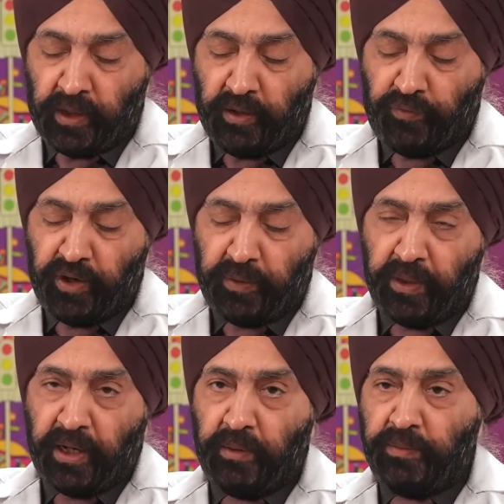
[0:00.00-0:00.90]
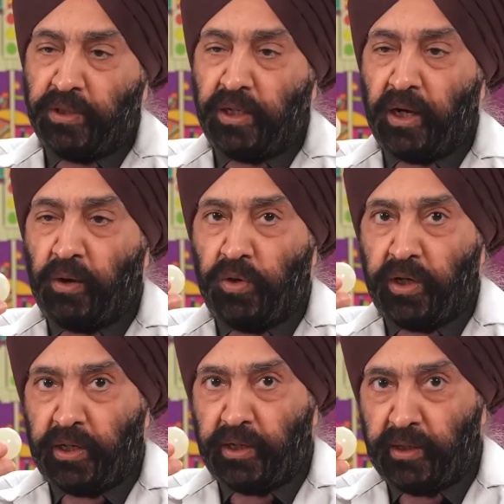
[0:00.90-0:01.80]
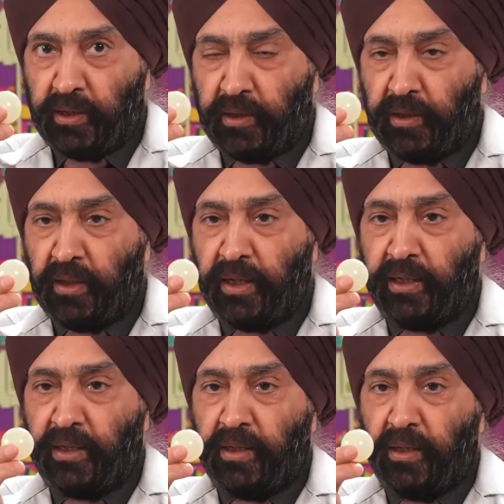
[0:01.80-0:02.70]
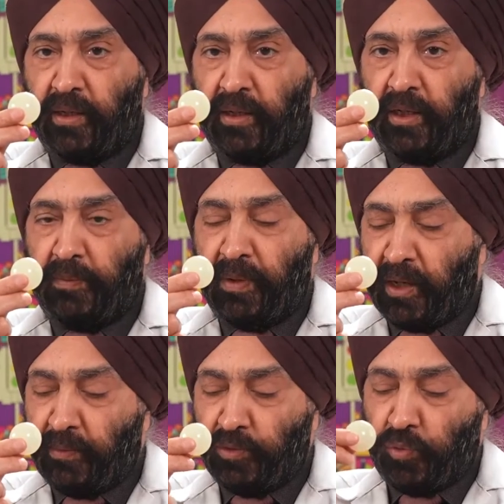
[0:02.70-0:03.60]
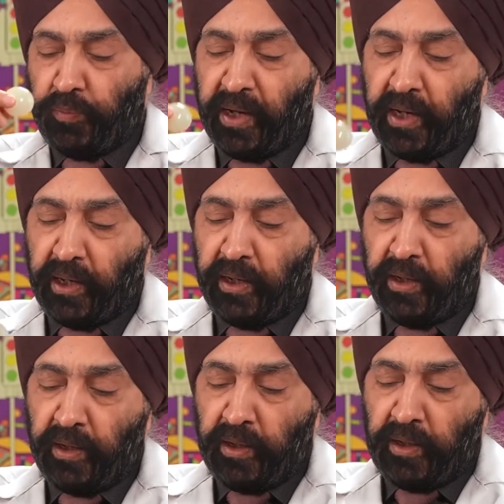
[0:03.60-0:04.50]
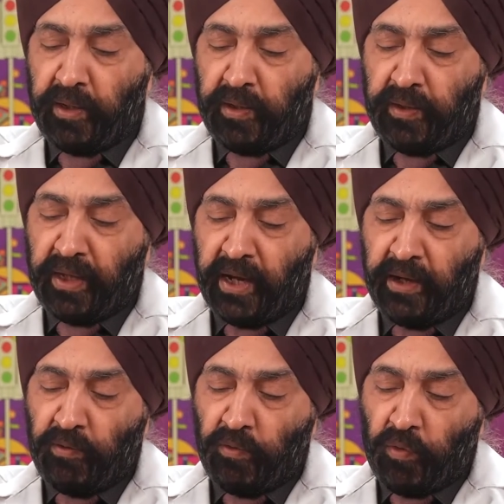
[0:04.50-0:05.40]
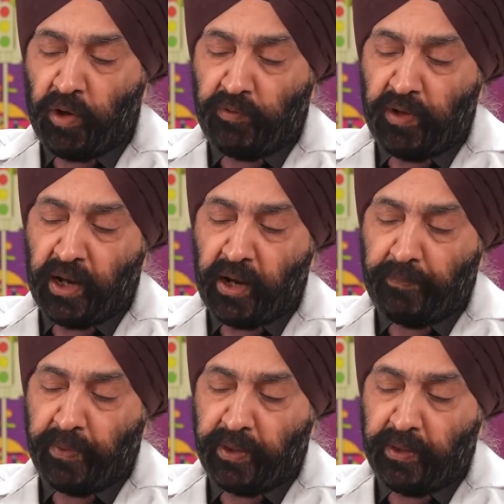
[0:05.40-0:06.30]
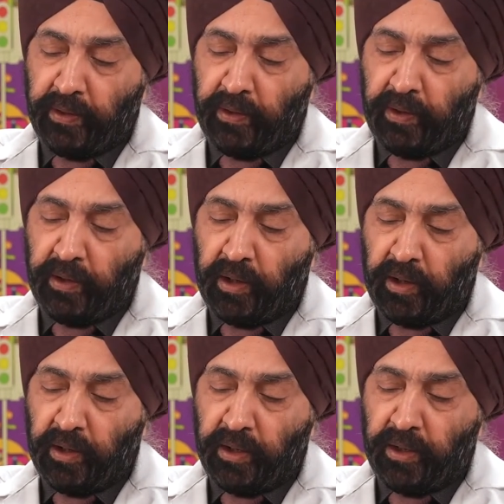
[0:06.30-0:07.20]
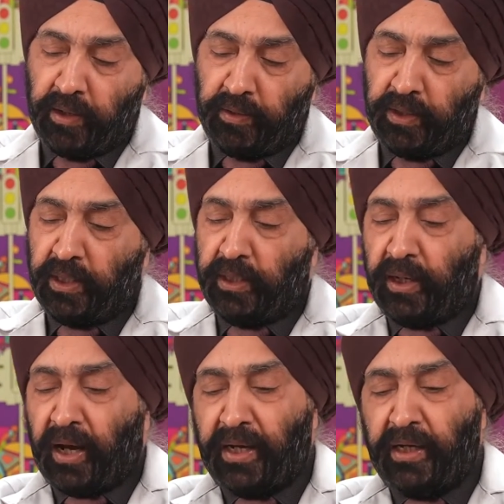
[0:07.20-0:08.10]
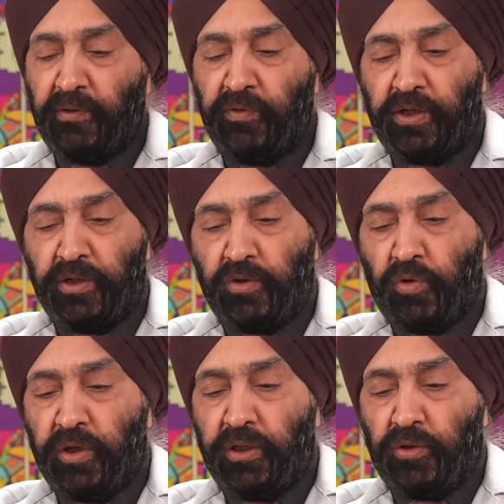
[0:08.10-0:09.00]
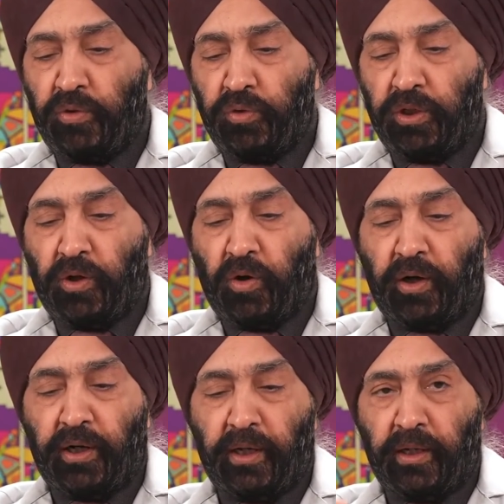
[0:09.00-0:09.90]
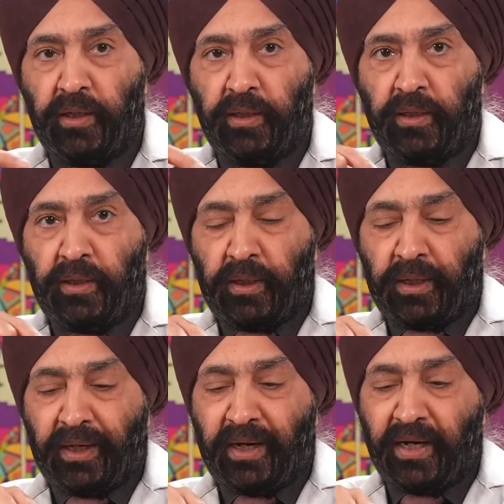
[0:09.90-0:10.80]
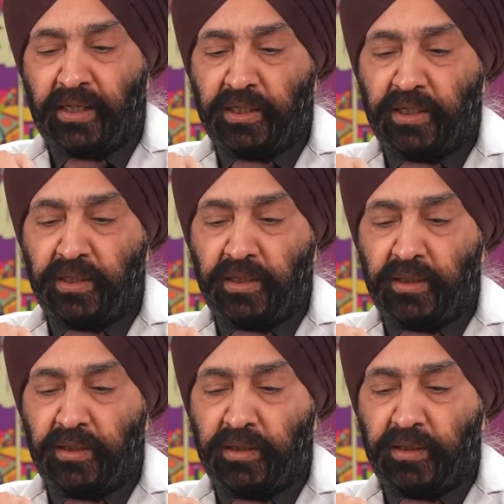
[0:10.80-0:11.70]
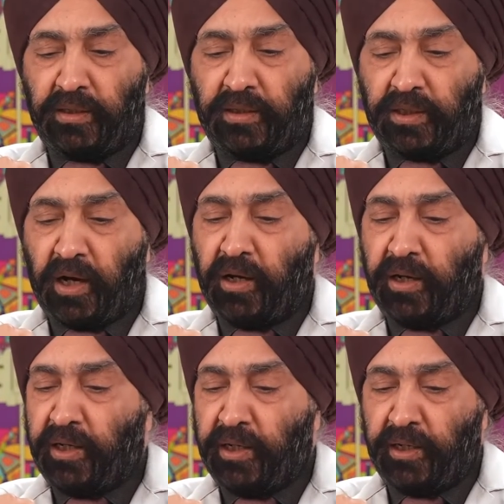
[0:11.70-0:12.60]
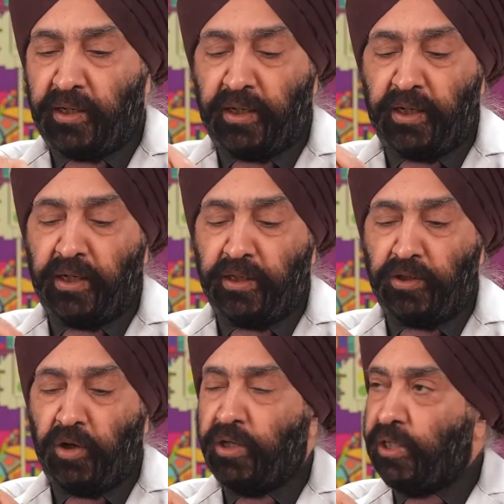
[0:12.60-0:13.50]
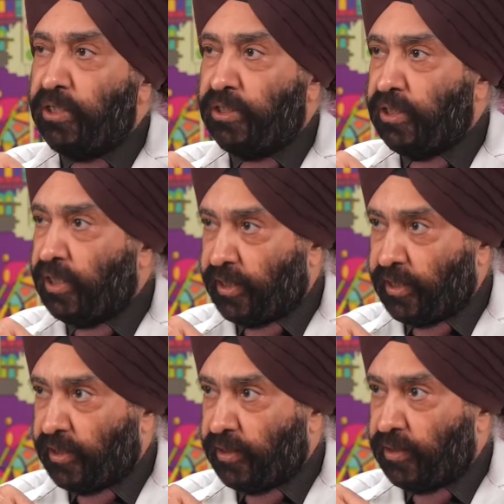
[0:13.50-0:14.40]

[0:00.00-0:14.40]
if it becomes clouded, like it becomes opaque, then what will happen? The light which is going through the cornea gets stuck here, it does not reach the retina.